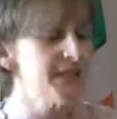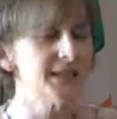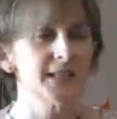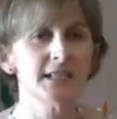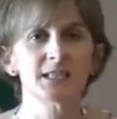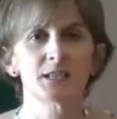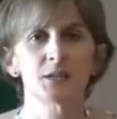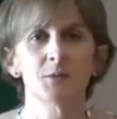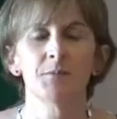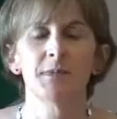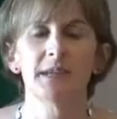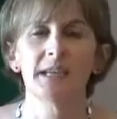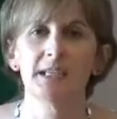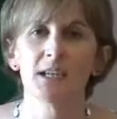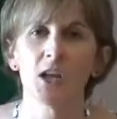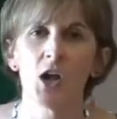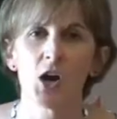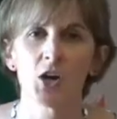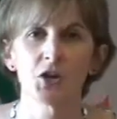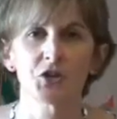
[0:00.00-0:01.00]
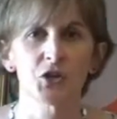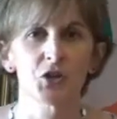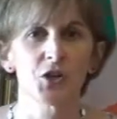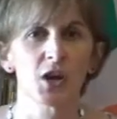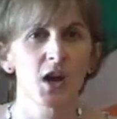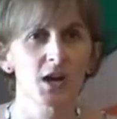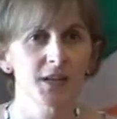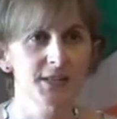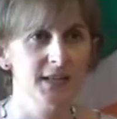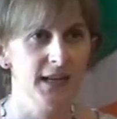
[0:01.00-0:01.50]
system in larger
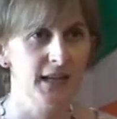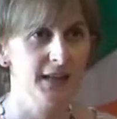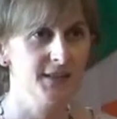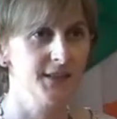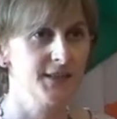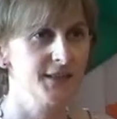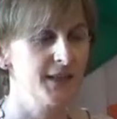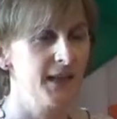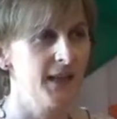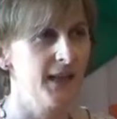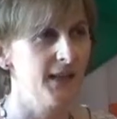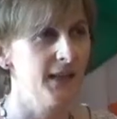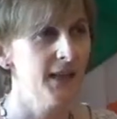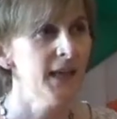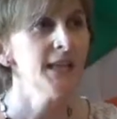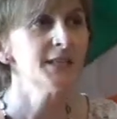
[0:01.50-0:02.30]
context then.